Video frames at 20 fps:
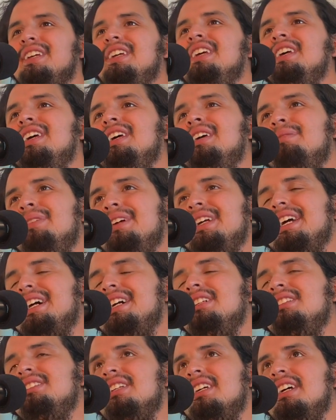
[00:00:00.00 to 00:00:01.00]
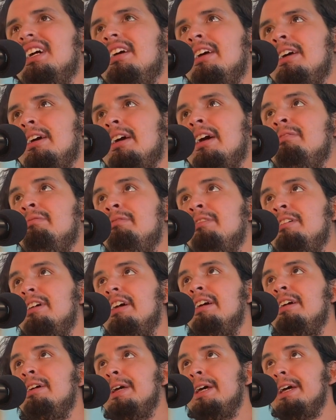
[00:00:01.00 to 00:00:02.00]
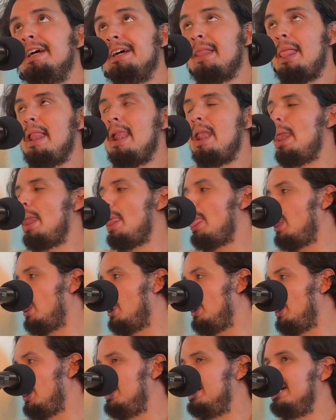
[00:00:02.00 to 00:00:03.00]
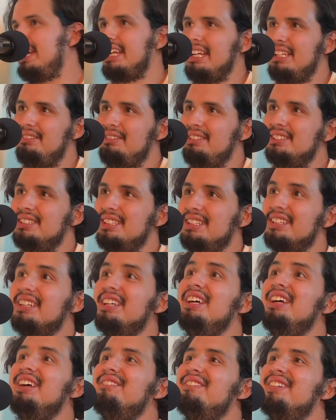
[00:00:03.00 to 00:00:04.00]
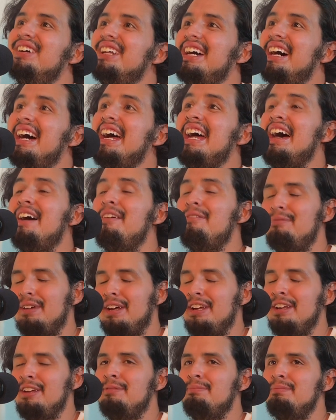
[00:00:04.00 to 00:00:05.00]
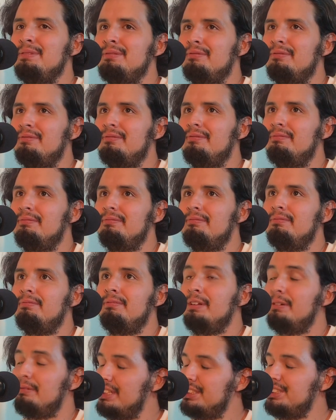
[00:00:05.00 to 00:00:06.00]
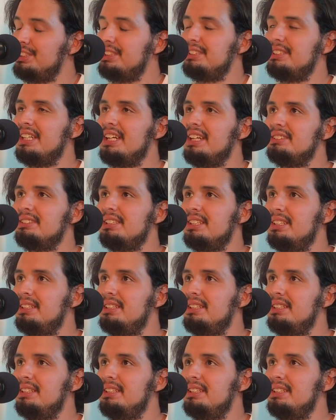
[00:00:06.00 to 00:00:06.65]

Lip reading: But yeah, I can't really talk. But I have been rewatching Attack on Titan